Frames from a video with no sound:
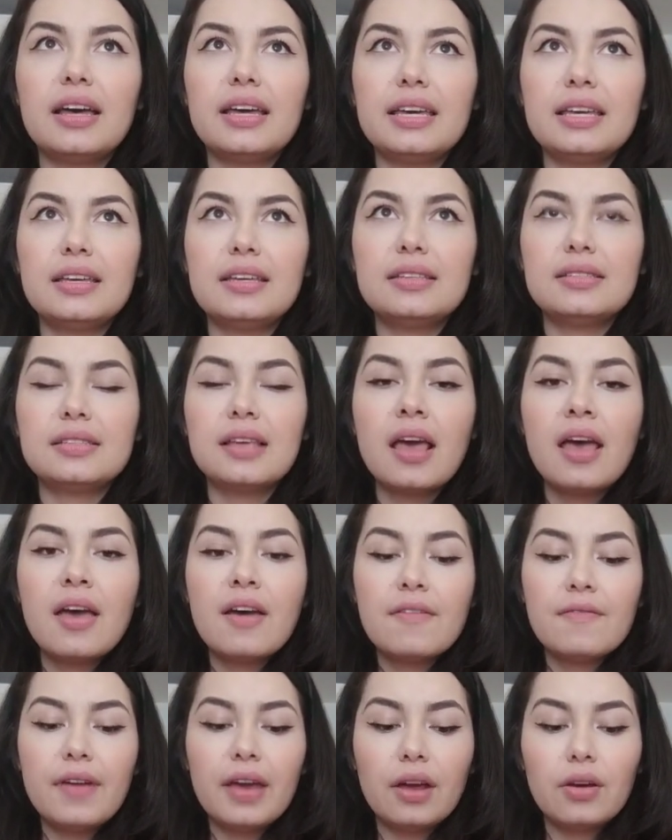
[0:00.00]
is
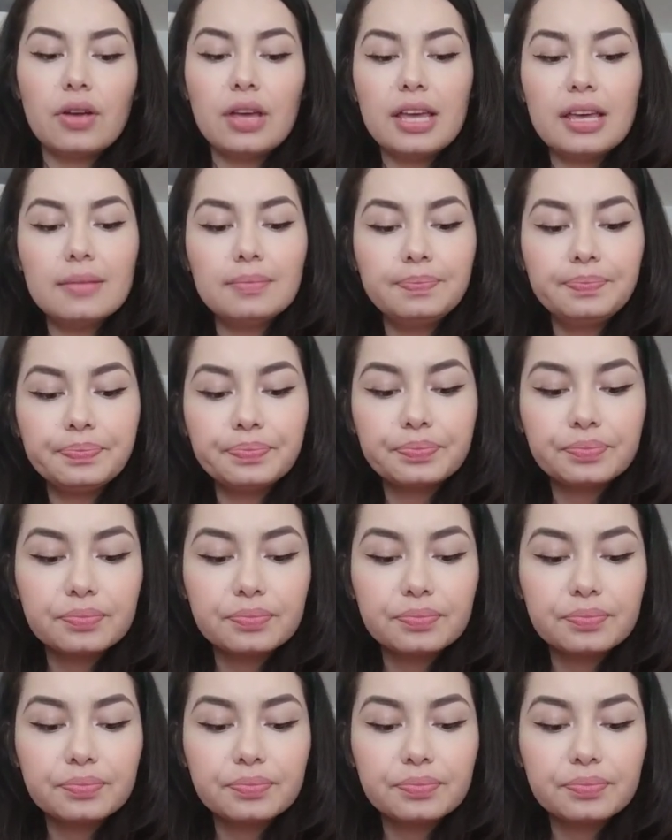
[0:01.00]
very,